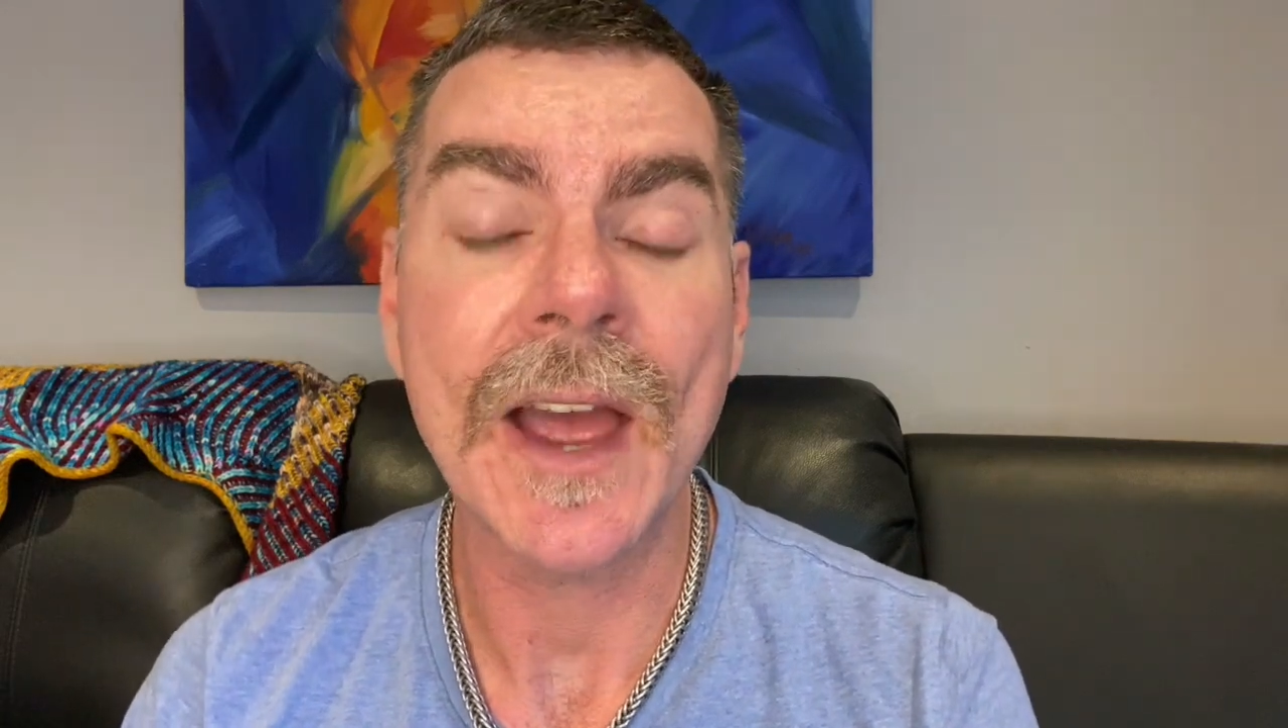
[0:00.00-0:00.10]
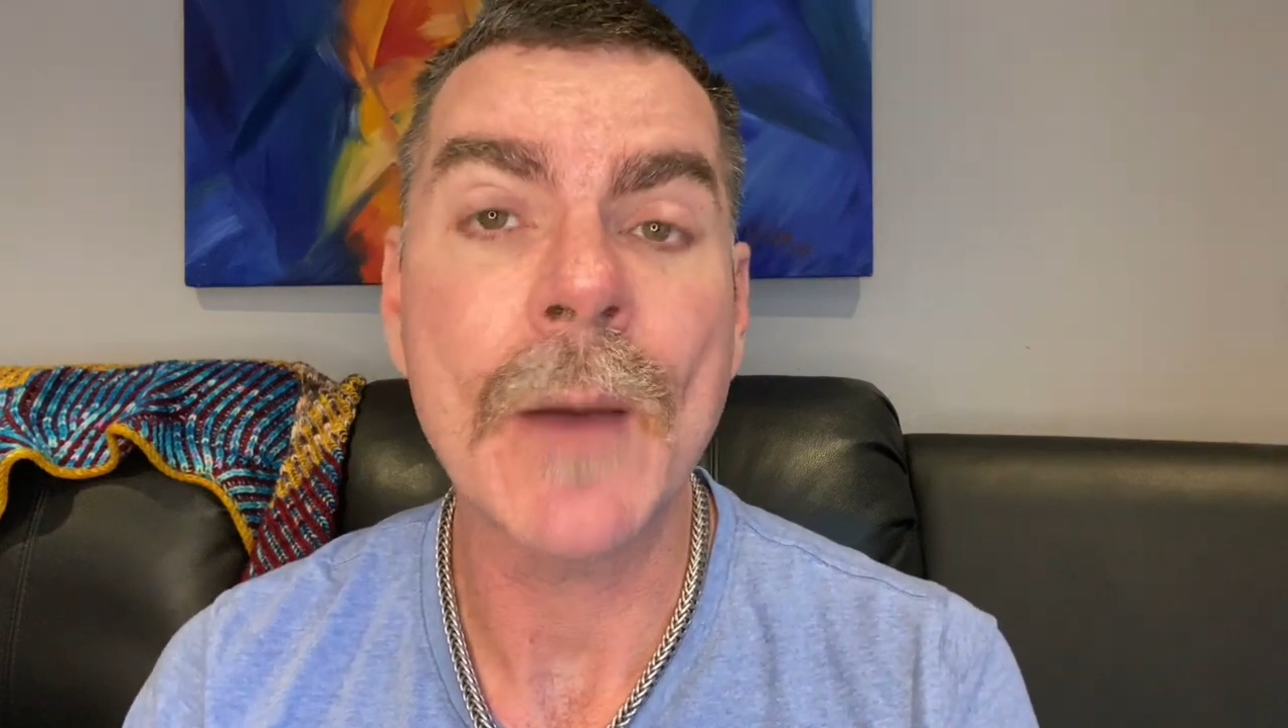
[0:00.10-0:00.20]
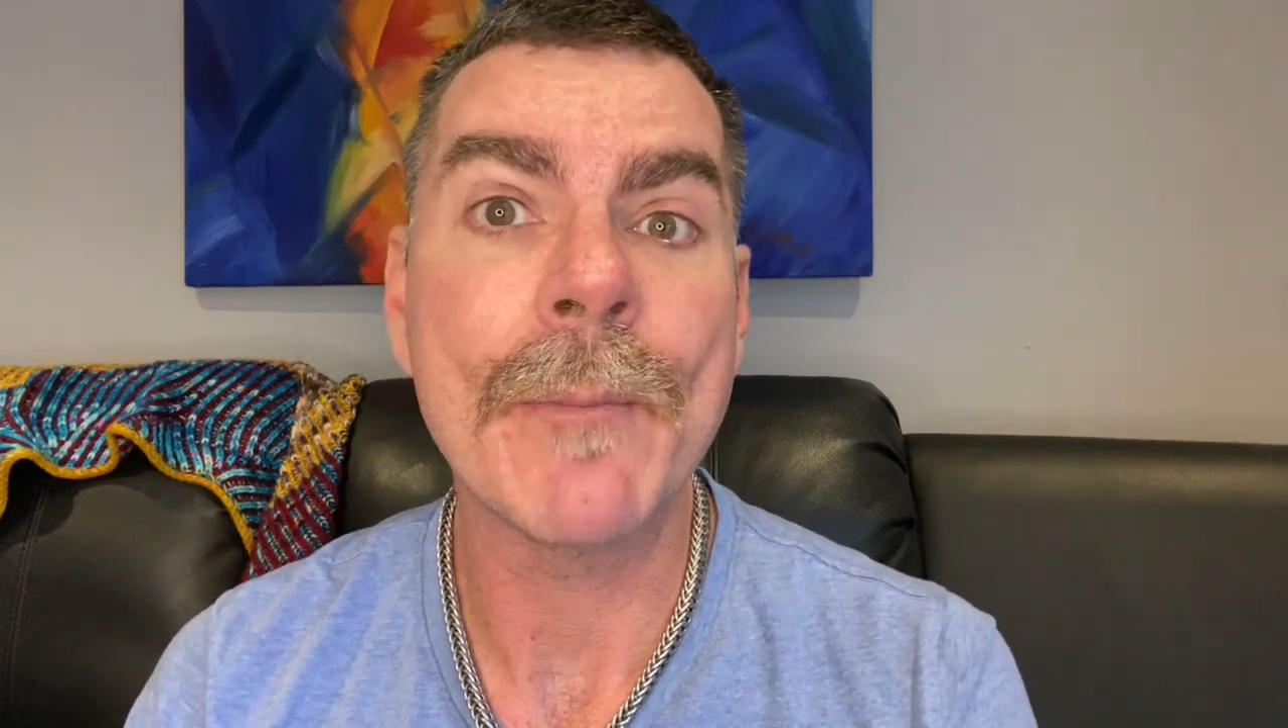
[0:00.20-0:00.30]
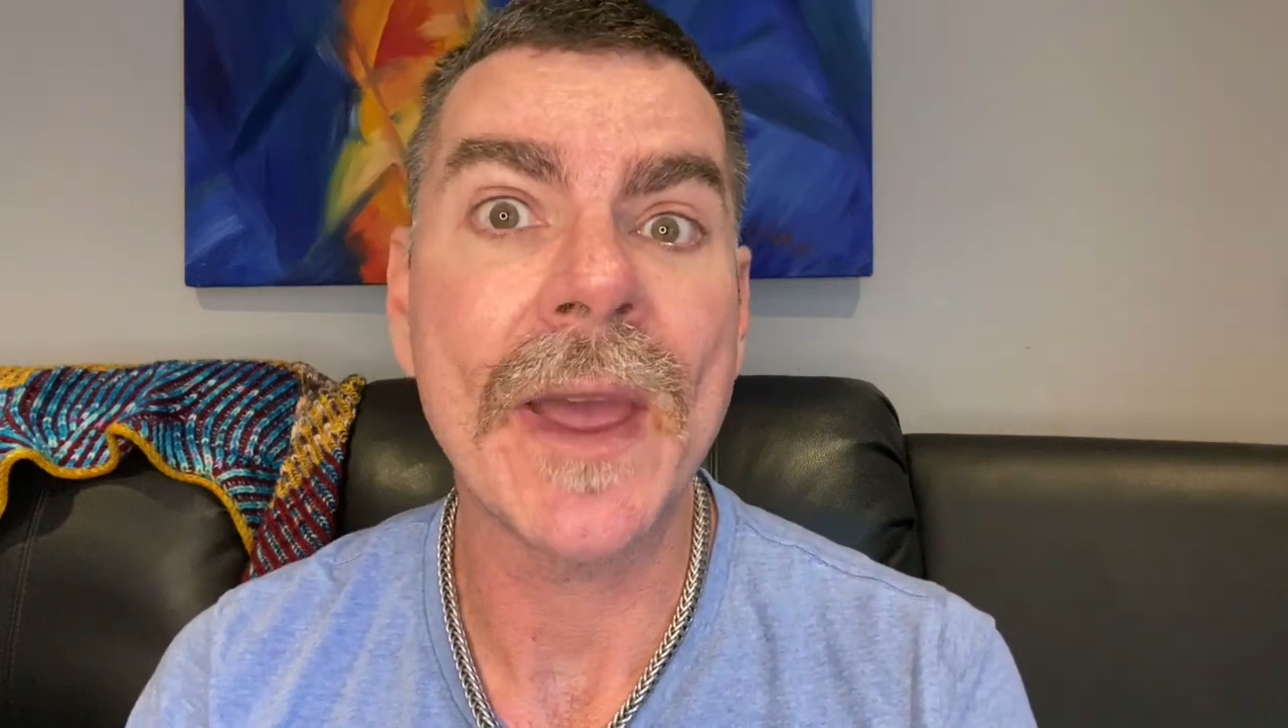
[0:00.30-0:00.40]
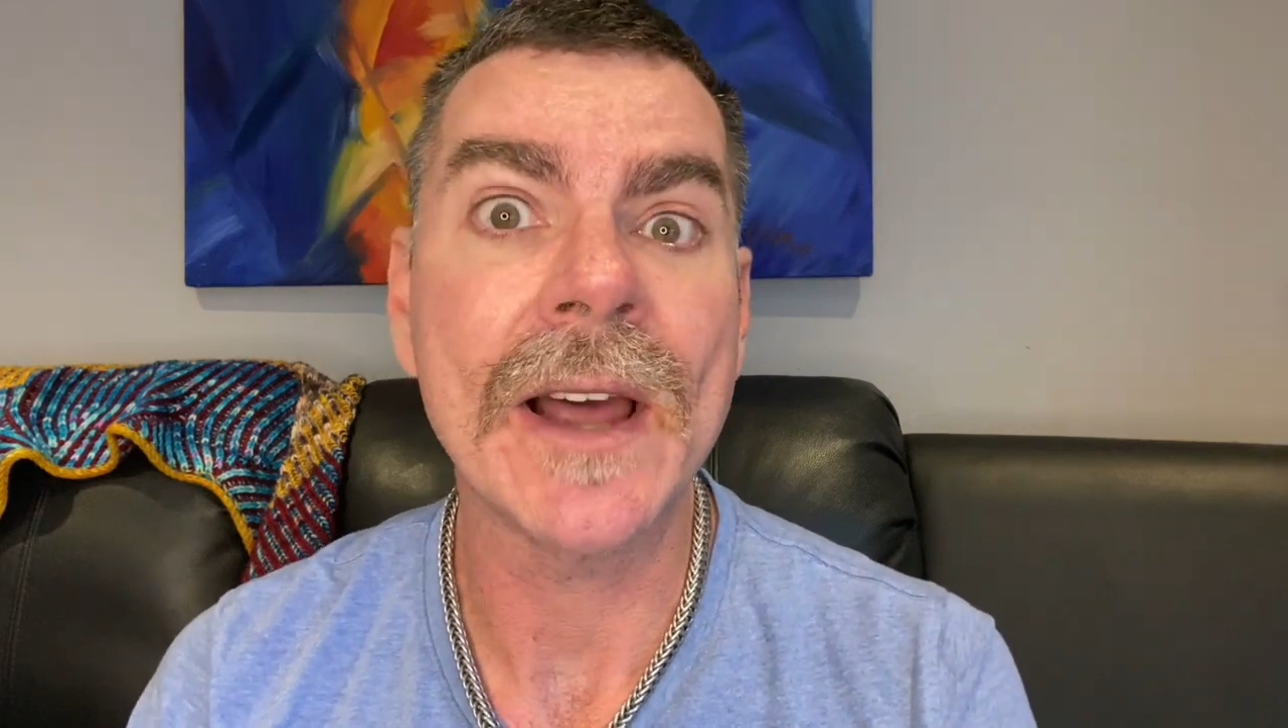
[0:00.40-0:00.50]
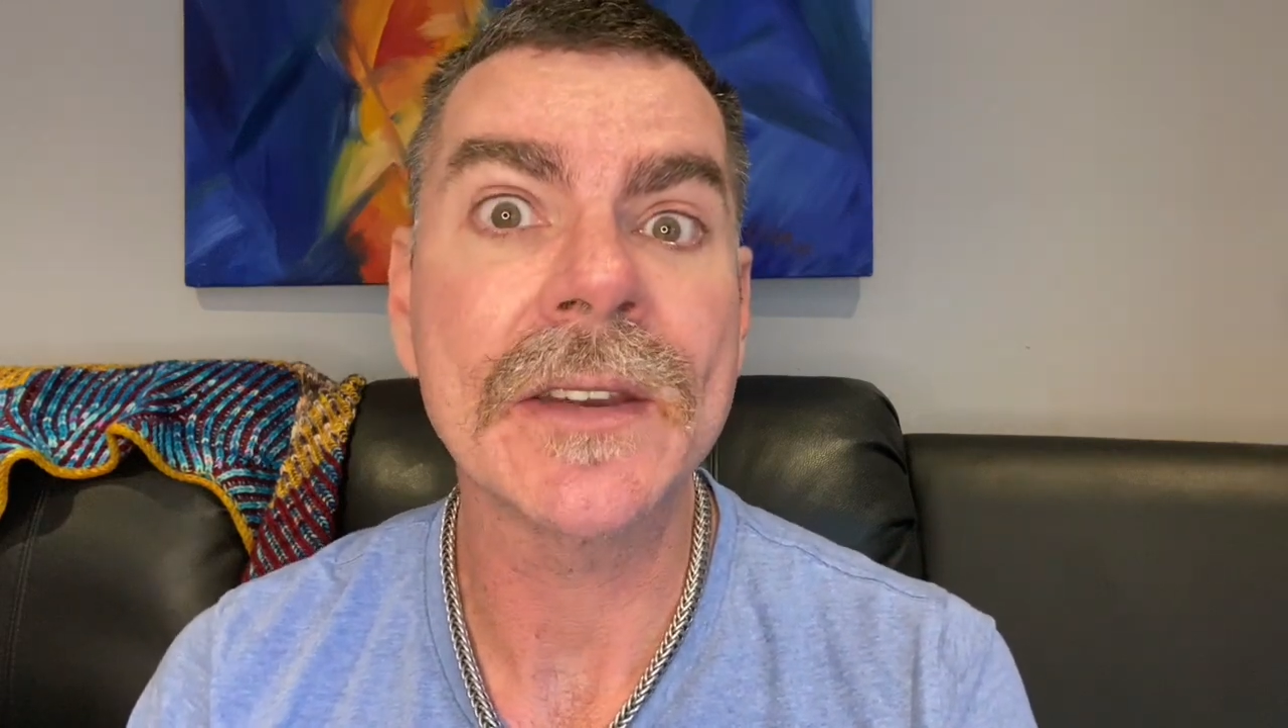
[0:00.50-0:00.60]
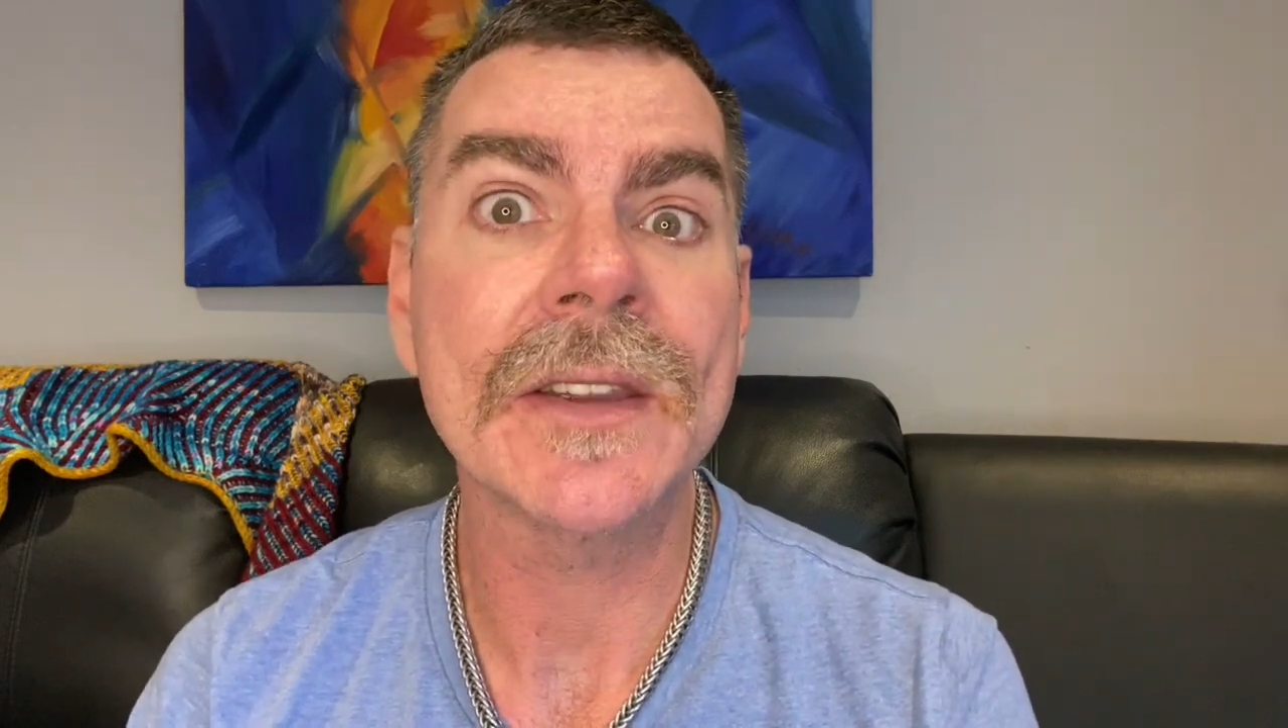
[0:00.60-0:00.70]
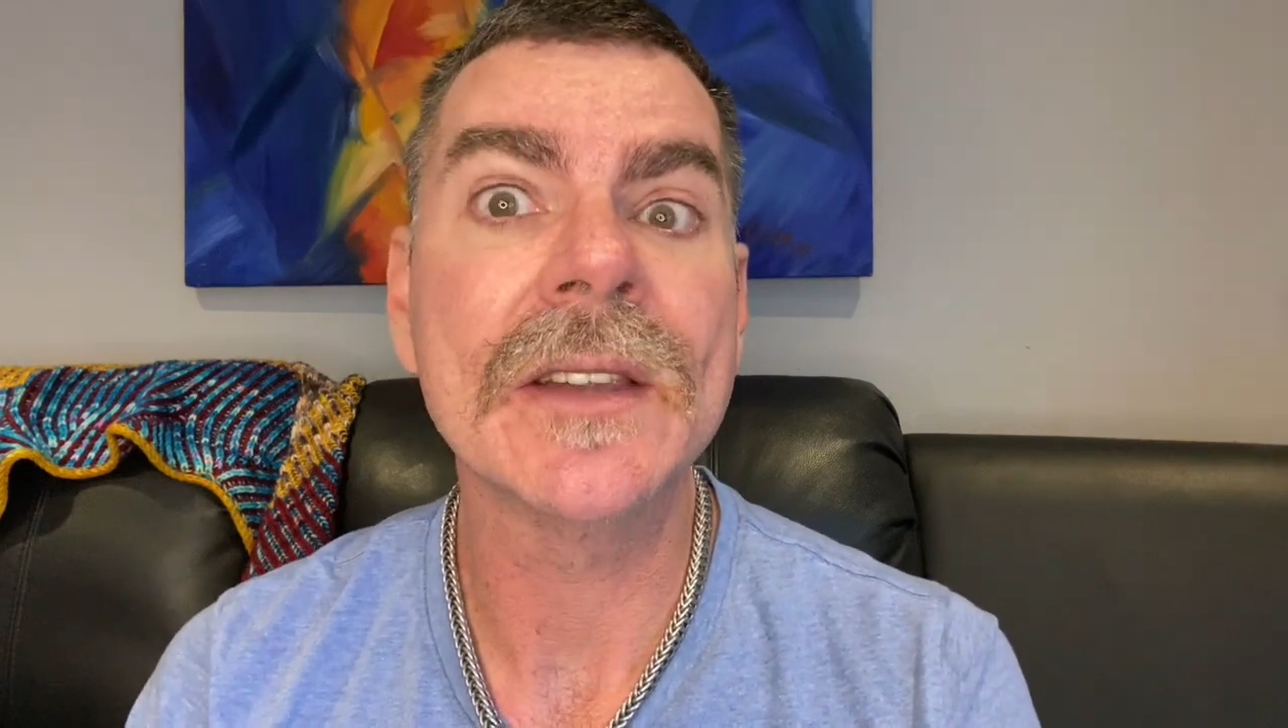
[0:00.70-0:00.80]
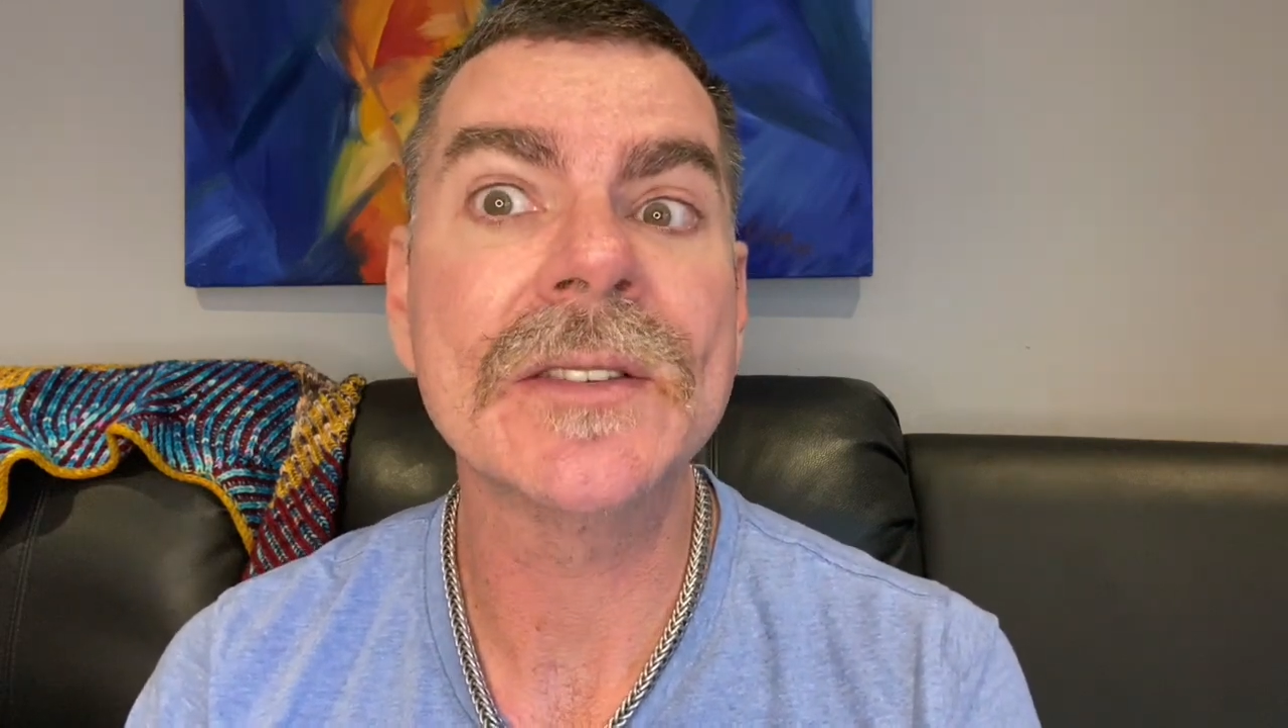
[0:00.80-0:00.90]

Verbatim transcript: about